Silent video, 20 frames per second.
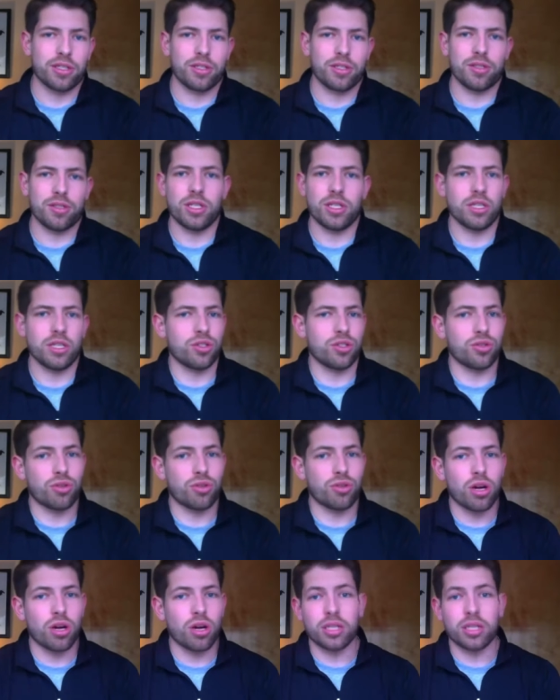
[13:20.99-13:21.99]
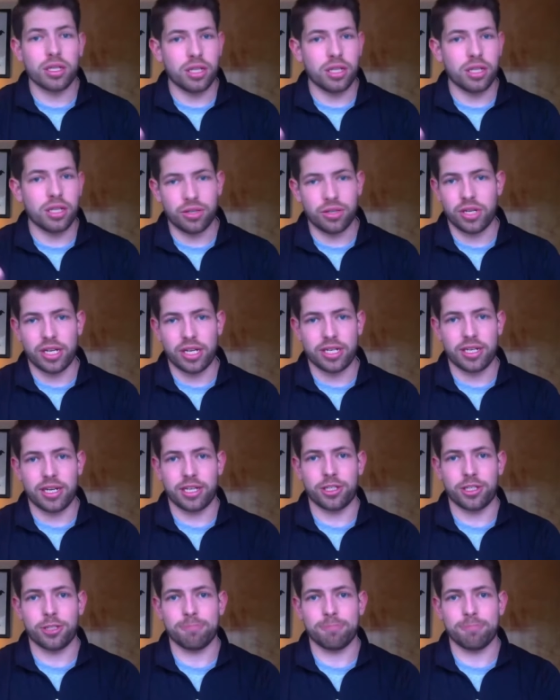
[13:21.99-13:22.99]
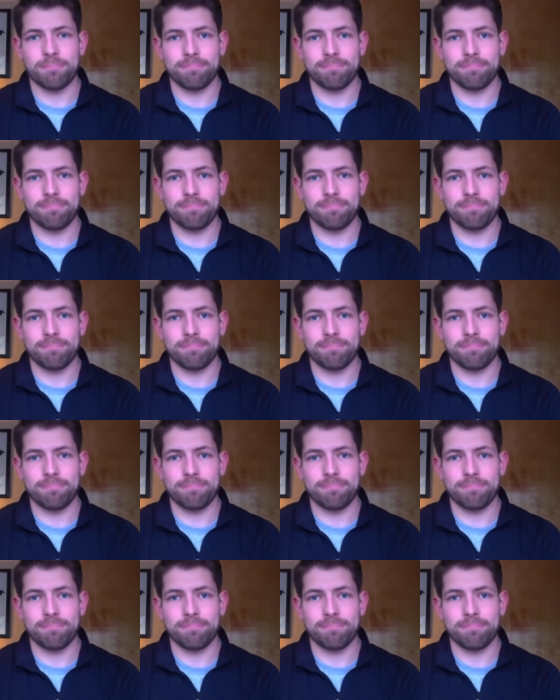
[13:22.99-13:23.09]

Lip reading: You need a strong internet connection.